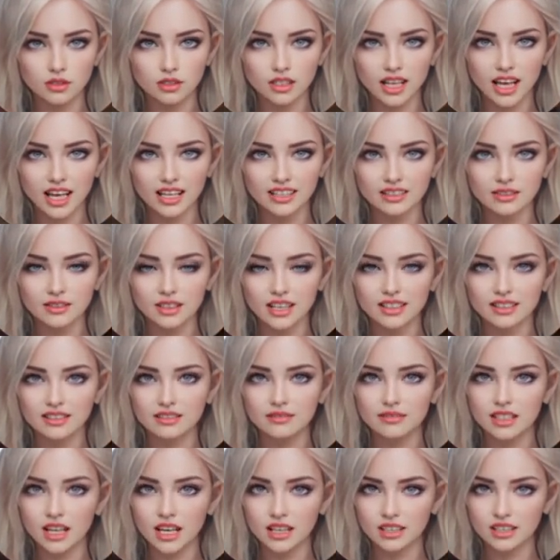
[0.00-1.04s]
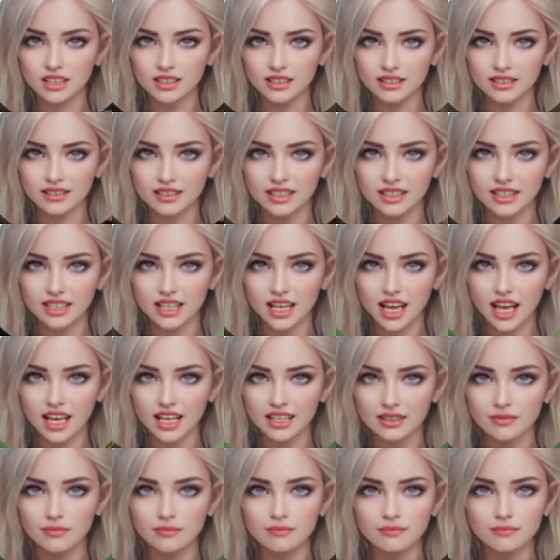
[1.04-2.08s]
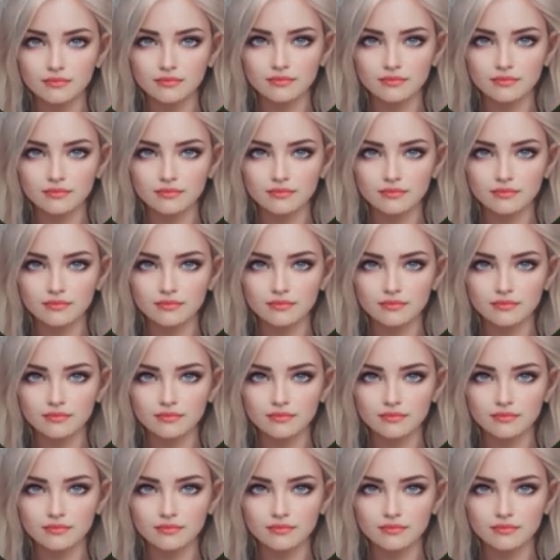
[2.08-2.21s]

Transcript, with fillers: and aggressive agents in the game.